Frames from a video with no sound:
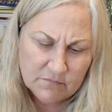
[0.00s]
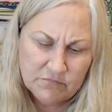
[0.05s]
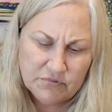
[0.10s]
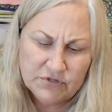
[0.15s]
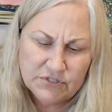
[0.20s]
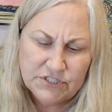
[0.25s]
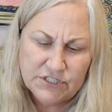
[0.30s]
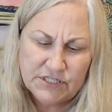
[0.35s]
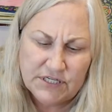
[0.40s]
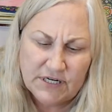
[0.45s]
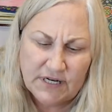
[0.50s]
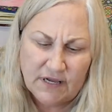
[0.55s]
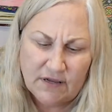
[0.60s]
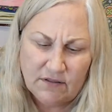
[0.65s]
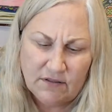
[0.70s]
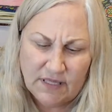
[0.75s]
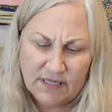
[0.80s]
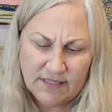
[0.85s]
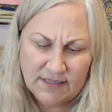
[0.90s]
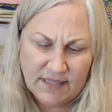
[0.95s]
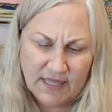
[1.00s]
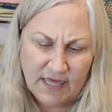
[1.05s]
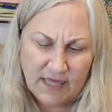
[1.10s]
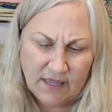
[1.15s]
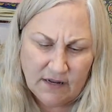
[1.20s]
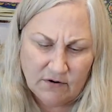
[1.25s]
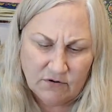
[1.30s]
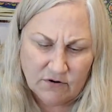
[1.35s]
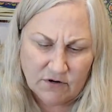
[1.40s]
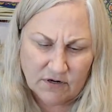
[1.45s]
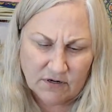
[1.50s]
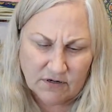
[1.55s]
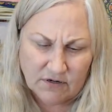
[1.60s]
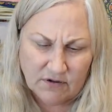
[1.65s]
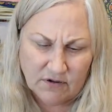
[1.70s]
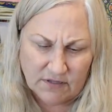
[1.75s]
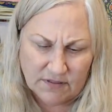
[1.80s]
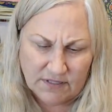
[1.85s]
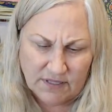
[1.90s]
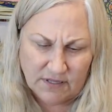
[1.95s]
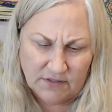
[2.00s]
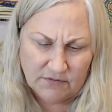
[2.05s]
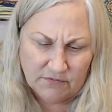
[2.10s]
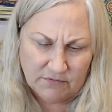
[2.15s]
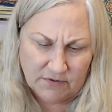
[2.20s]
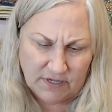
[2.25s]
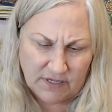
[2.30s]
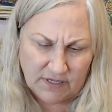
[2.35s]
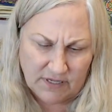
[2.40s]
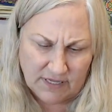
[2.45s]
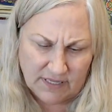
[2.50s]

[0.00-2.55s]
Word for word: pushed it out like that or gone the other way.